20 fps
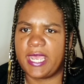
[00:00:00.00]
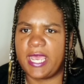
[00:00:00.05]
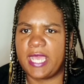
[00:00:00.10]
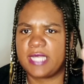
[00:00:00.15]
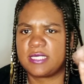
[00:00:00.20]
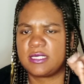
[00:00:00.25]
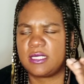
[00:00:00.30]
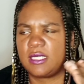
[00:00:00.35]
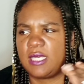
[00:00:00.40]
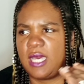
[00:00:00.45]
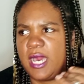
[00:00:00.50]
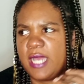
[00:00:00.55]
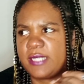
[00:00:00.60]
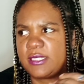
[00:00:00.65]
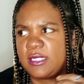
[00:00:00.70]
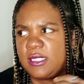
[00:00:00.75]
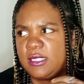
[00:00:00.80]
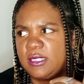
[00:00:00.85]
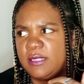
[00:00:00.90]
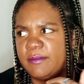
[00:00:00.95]
God to
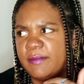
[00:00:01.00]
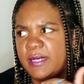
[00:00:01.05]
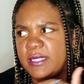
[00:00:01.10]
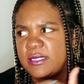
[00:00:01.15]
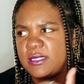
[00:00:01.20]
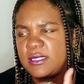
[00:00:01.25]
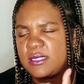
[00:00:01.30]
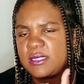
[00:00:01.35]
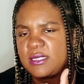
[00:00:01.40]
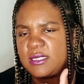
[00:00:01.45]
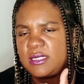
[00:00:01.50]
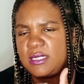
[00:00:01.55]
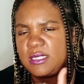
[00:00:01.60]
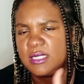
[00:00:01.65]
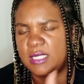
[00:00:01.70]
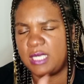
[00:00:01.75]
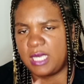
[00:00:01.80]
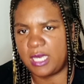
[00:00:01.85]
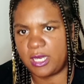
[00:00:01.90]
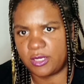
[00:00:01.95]
clear my
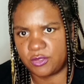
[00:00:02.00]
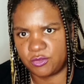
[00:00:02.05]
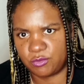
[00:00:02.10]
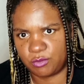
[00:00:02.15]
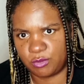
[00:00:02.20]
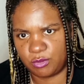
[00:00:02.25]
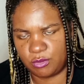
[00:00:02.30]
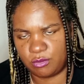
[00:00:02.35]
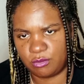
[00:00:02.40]
schedule.